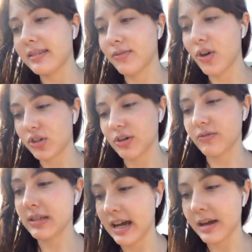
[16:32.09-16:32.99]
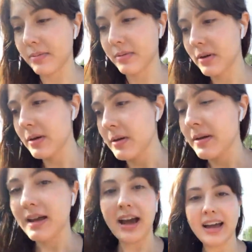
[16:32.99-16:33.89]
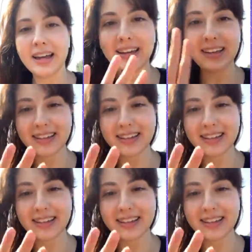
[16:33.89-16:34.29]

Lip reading: version of the type, then